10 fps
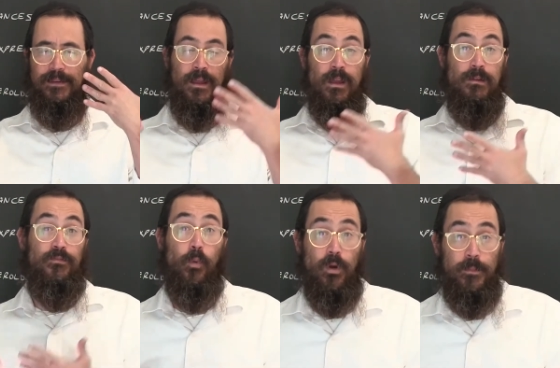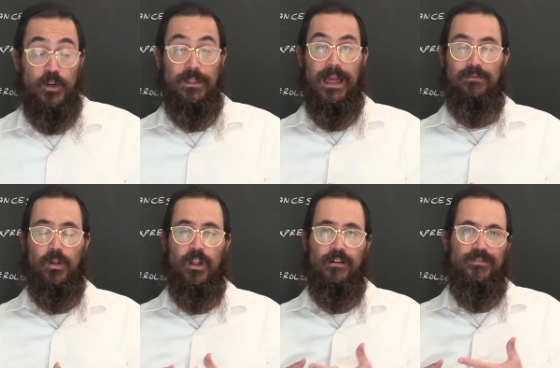and form or
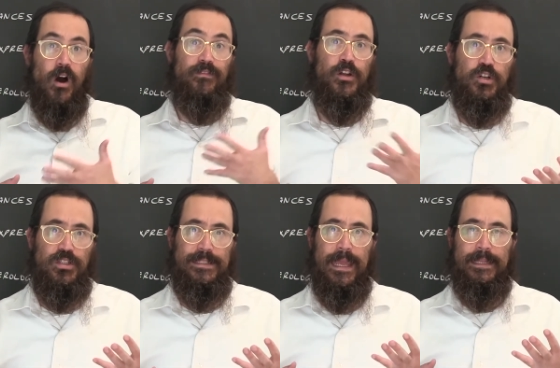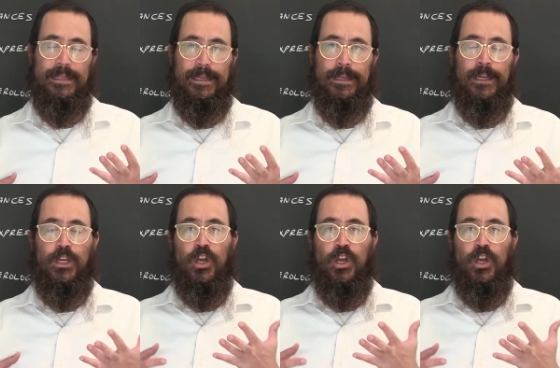level of, of understanding